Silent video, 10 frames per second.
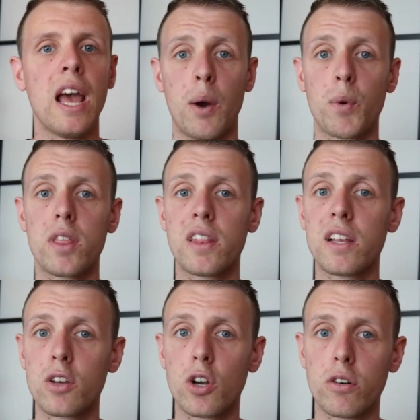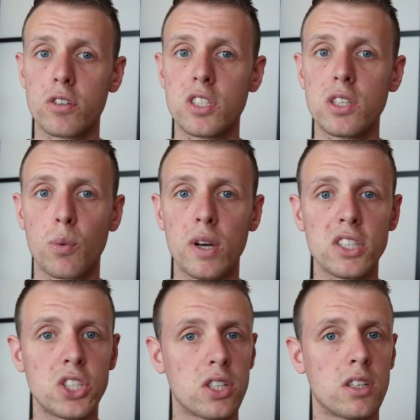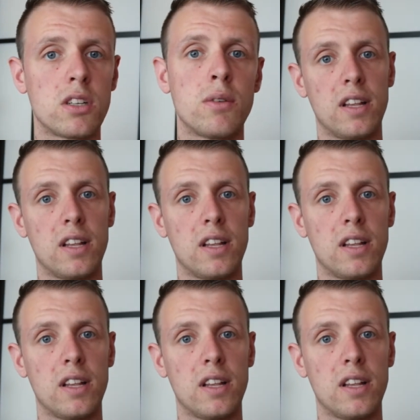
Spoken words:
and with the current situation,